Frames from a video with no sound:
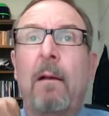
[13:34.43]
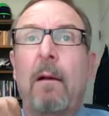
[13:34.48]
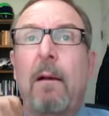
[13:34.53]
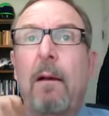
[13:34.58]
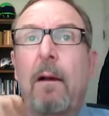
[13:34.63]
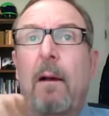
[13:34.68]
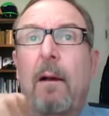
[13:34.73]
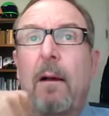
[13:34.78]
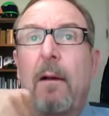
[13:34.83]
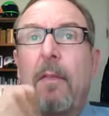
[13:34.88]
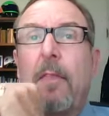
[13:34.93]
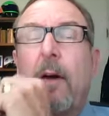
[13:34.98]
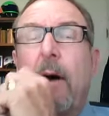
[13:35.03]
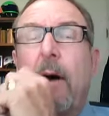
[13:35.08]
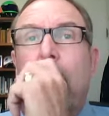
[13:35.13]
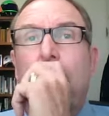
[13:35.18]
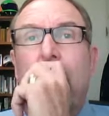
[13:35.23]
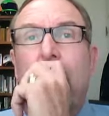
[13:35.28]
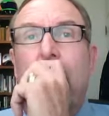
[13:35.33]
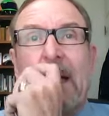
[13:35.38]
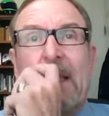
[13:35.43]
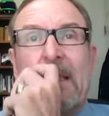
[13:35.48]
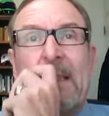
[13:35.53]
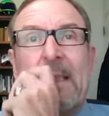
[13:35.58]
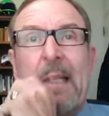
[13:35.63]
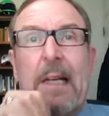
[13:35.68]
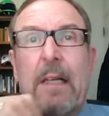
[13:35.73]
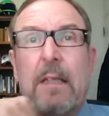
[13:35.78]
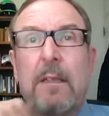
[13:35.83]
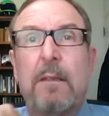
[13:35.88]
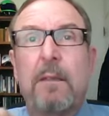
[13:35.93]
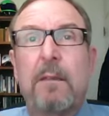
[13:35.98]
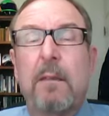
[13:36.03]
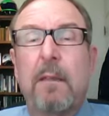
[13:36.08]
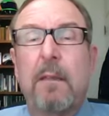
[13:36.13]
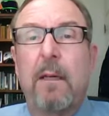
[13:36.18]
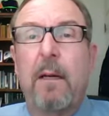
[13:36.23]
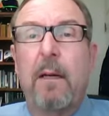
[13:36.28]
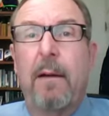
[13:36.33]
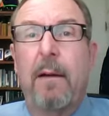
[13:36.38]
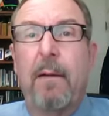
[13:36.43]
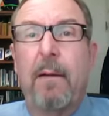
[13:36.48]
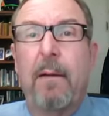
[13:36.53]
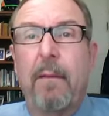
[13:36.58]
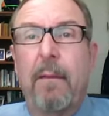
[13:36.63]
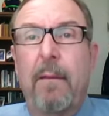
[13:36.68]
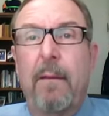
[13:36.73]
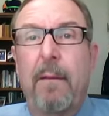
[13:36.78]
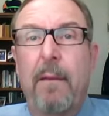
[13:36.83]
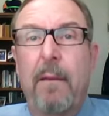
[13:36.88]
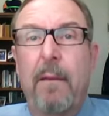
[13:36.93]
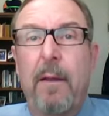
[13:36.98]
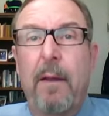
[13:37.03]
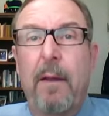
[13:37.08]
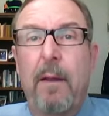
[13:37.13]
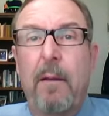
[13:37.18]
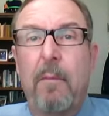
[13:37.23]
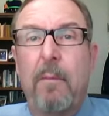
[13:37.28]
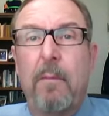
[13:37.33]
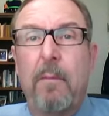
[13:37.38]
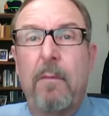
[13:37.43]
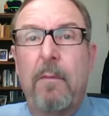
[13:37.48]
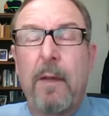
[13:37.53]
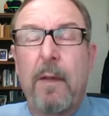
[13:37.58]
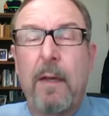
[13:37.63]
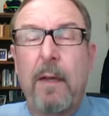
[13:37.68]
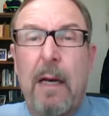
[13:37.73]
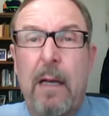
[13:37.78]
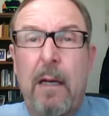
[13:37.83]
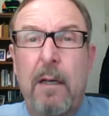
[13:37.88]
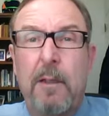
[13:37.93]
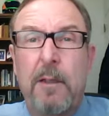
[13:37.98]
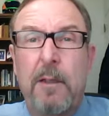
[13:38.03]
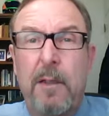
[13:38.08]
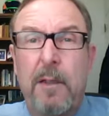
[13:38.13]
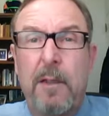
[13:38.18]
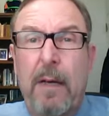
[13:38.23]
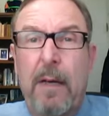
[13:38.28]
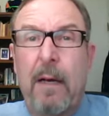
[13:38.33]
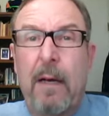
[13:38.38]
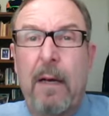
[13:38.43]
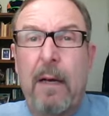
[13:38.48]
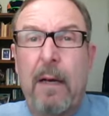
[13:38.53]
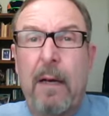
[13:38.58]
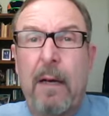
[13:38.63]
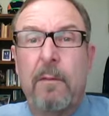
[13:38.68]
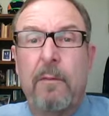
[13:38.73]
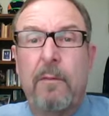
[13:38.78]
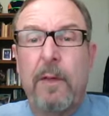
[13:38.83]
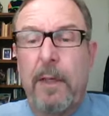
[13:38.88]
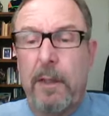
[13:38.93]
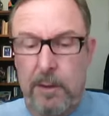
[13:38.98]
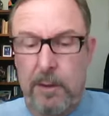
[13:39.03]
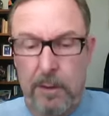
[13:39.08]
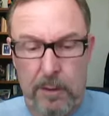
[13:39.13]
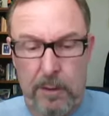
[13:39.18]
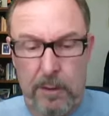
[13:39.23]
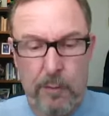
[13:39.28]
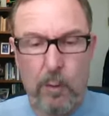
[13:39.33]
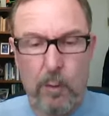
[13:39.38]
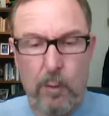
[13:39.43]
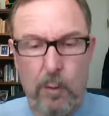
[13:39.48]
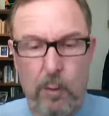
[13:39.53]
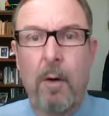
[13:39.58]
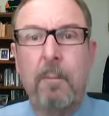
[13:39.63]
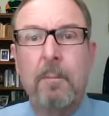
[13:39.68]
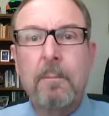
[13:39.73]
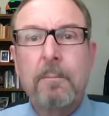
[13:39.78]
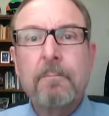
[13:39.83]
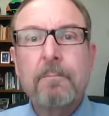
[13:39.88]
thought process, the theology found in Ephesians 4,